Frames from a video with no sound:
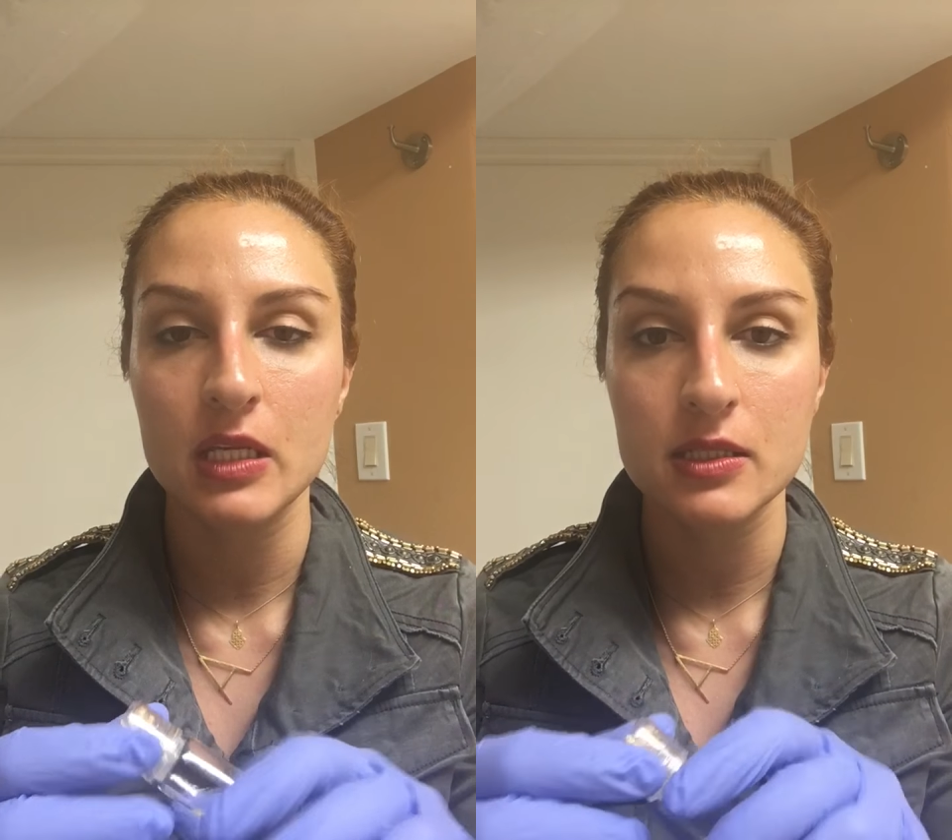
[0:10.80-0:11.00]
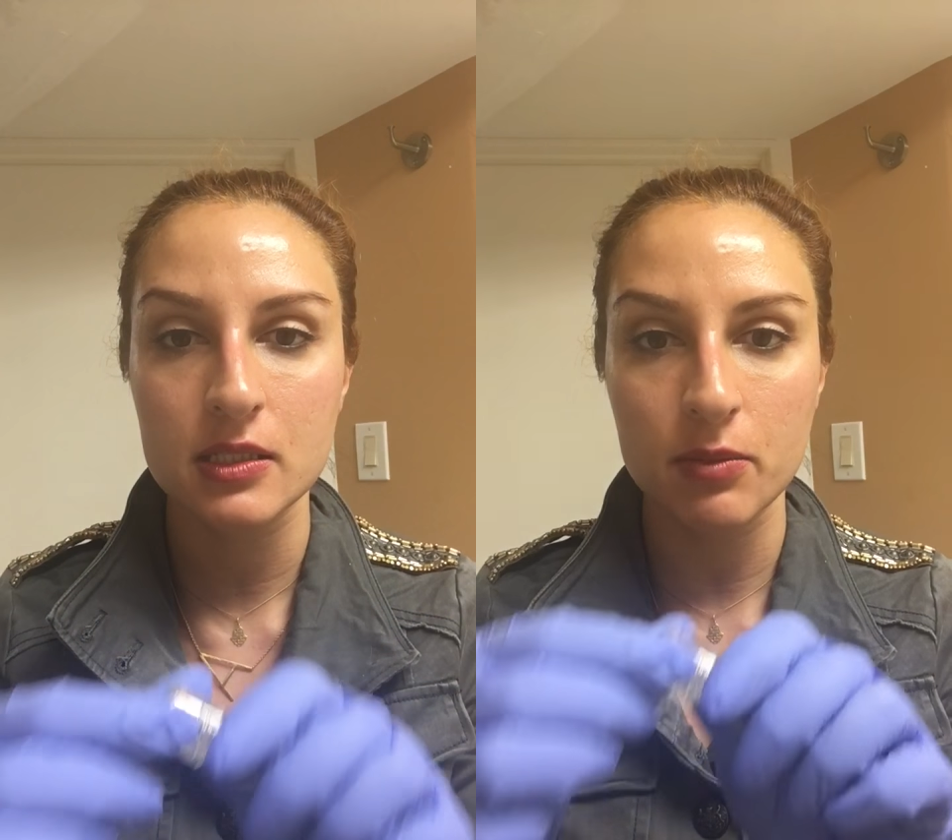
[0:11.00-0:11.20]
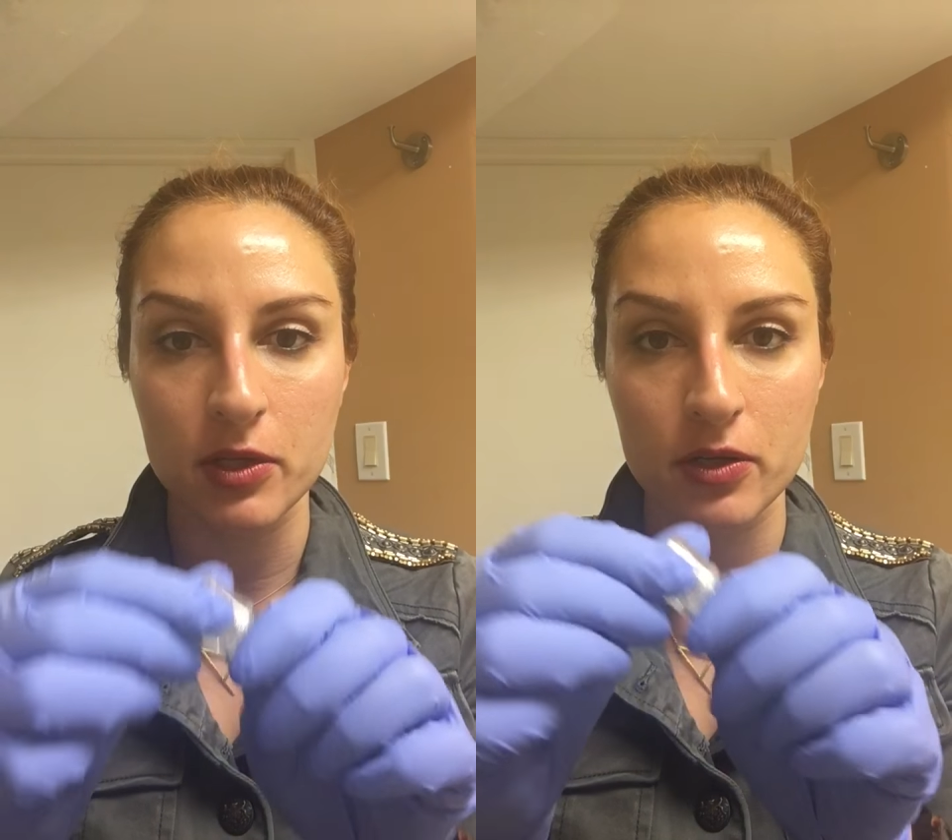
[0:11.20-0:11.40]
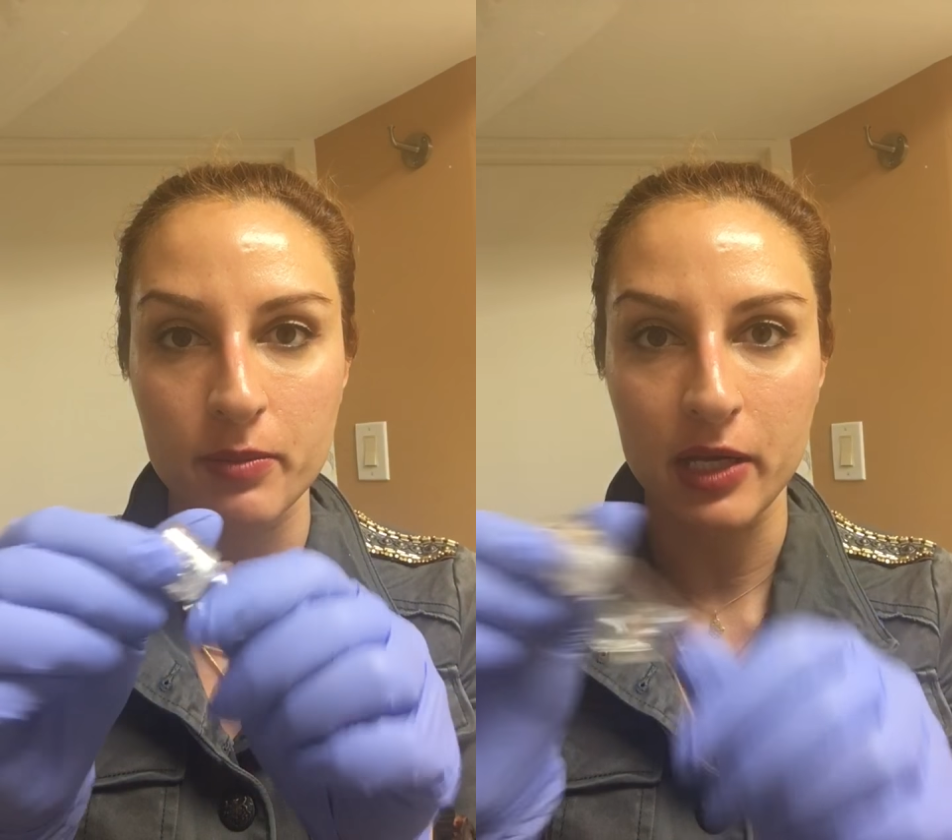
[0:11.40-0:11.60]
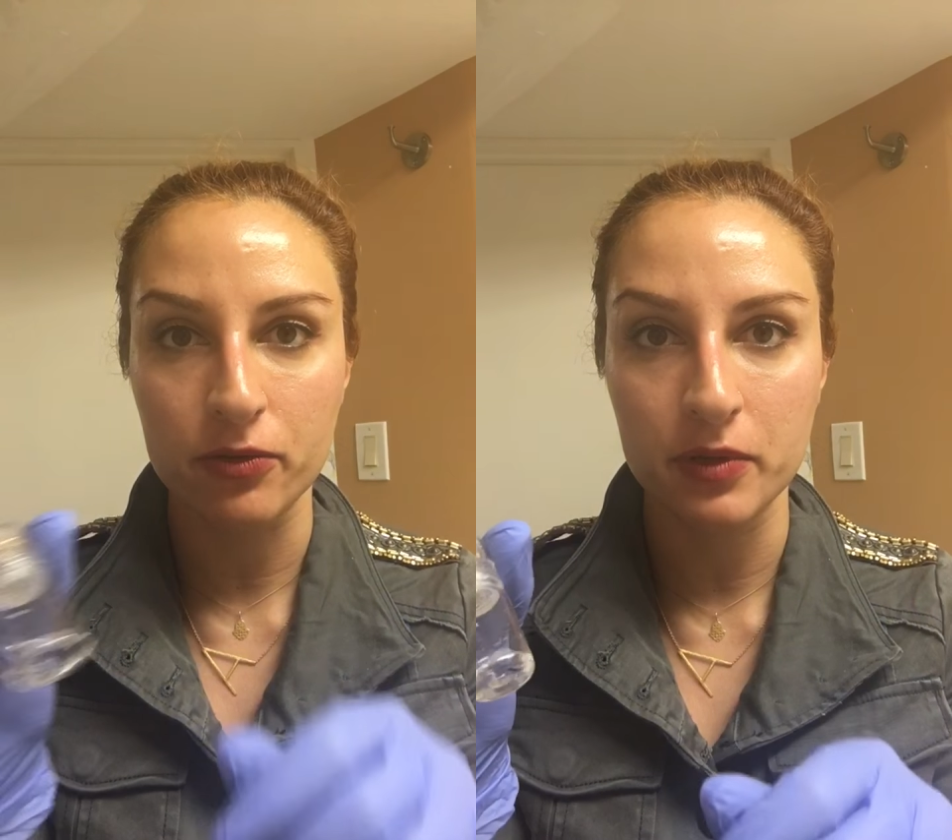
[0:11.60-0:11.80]
Similar to
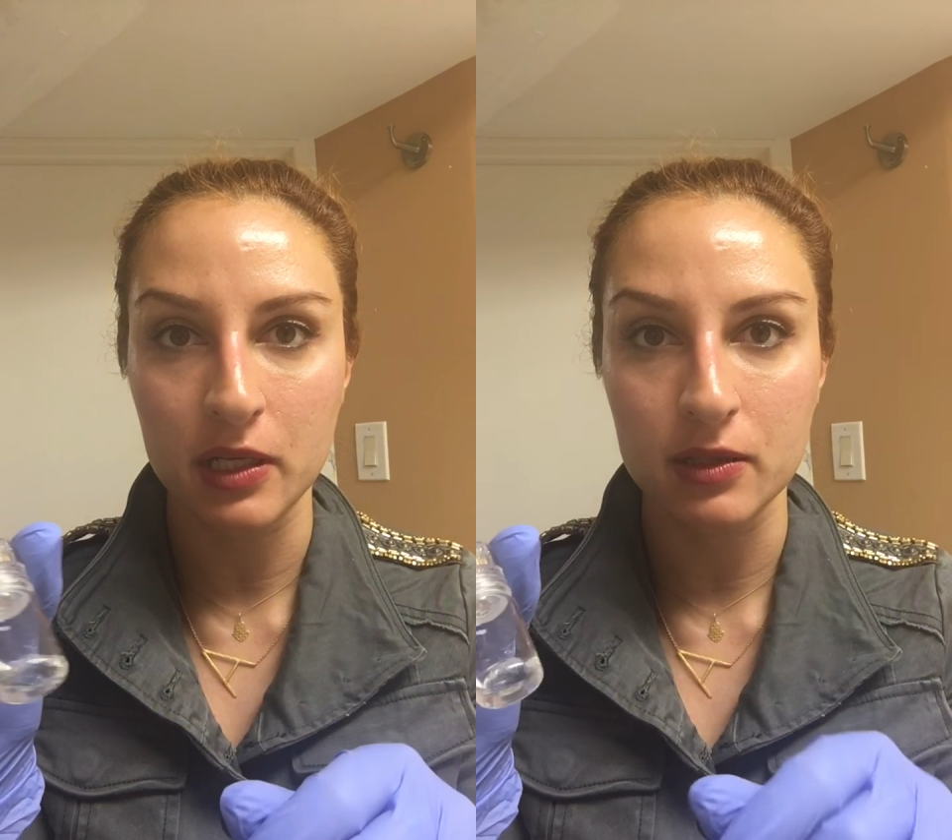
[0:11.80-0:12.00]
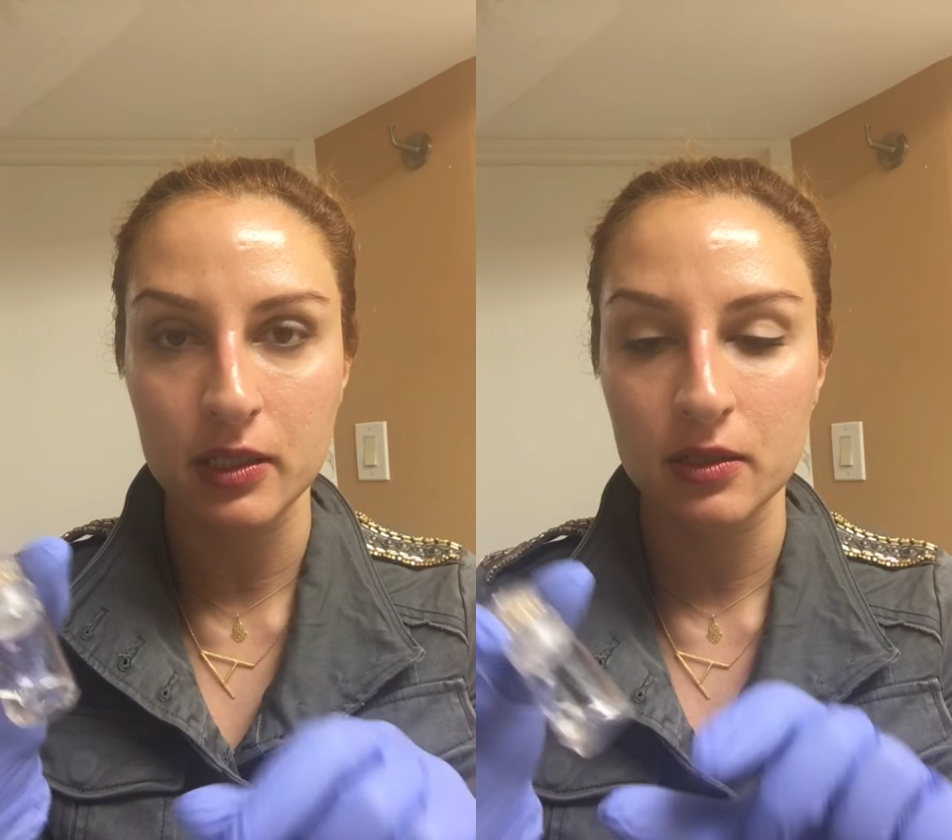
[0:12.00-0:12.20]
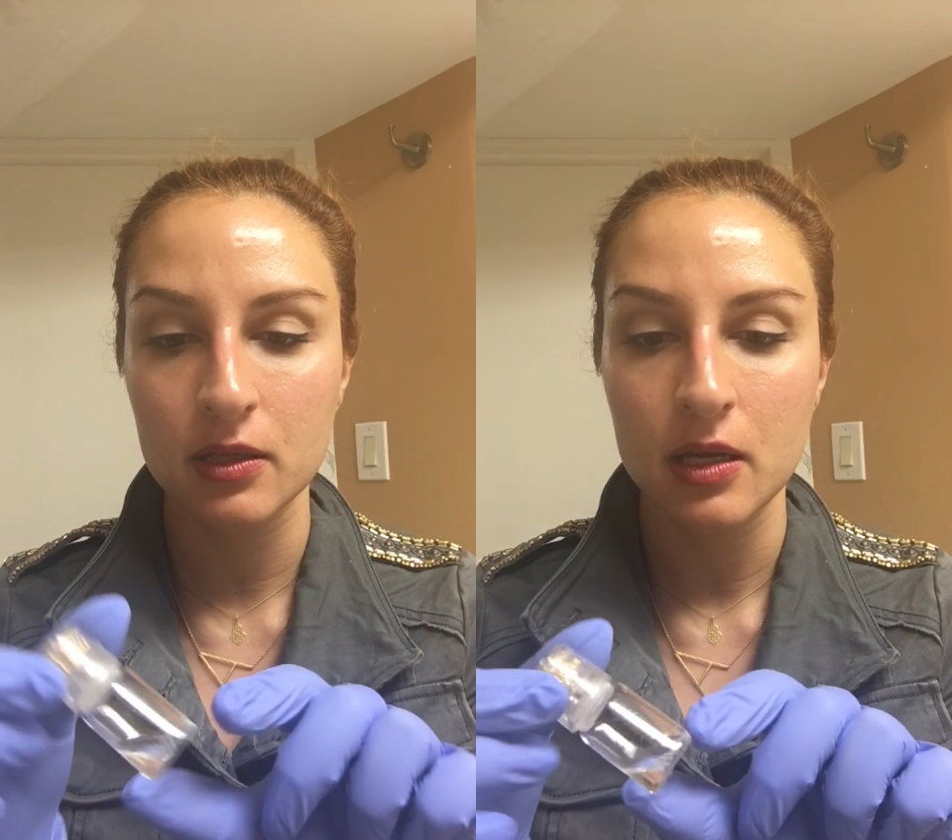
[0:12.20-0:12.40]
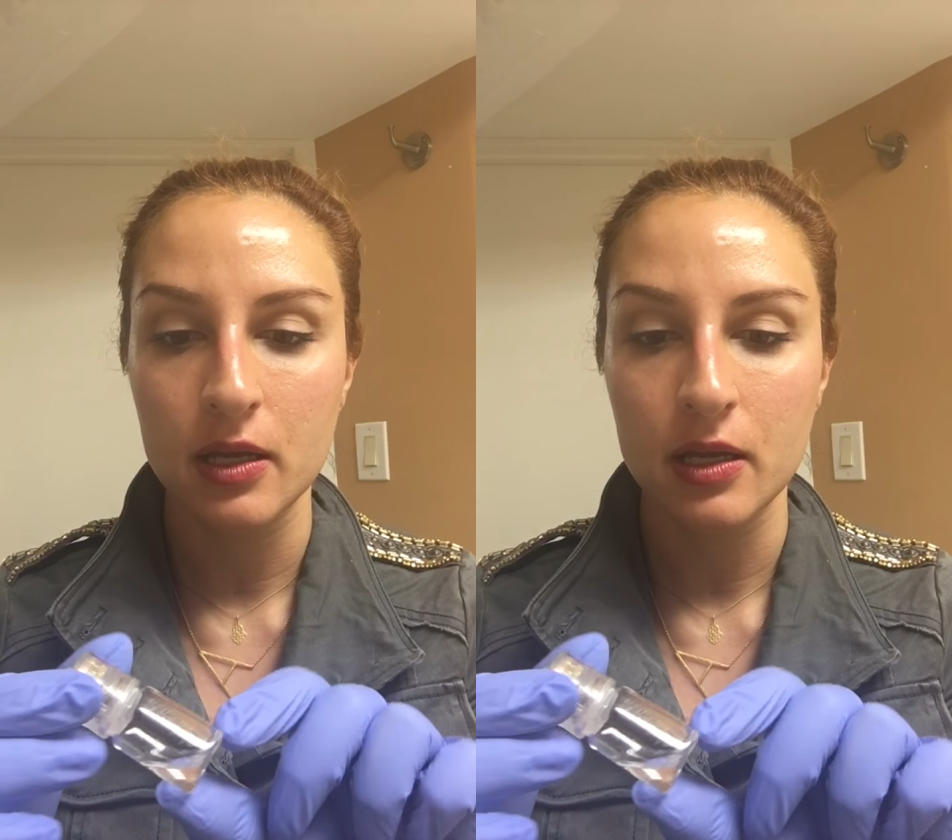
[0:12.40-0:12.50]
microneedling,